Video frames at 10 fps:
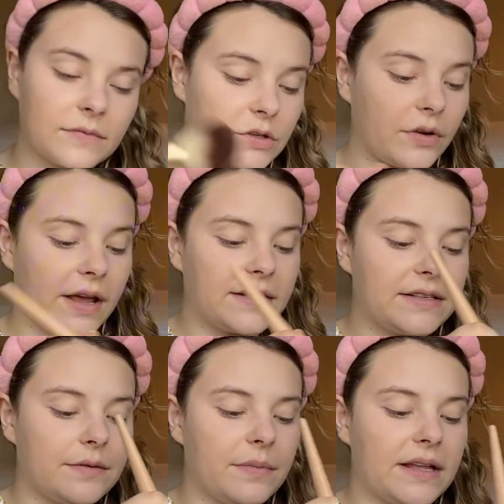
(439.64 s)
Trying
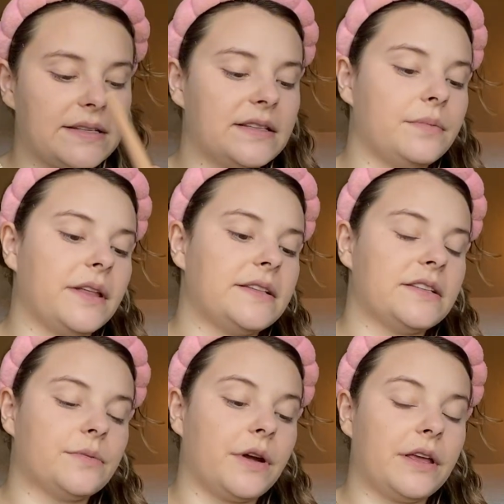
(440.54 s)
to miss the
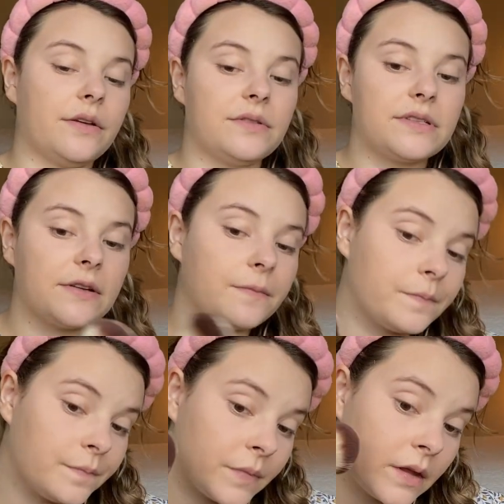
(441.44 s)
places where I used
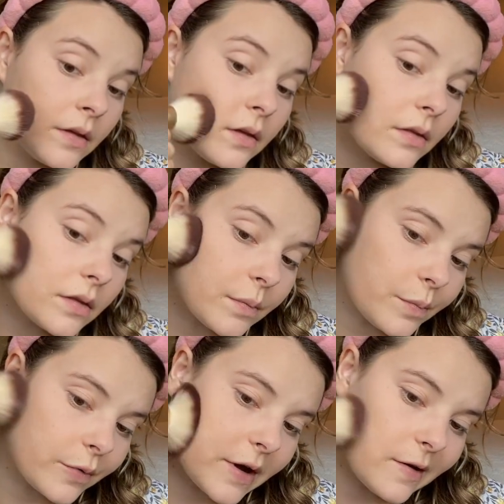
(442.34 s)
the
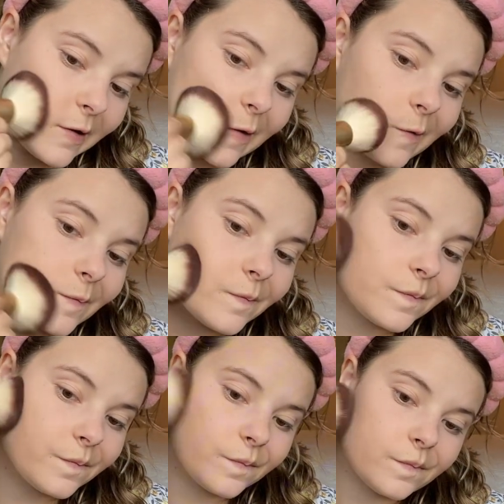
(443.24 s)
brightening
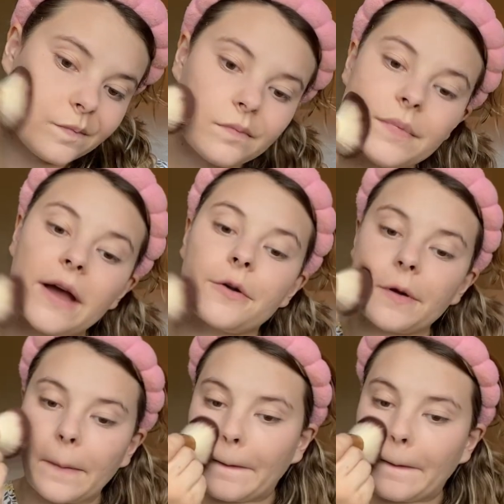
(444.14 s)
powder.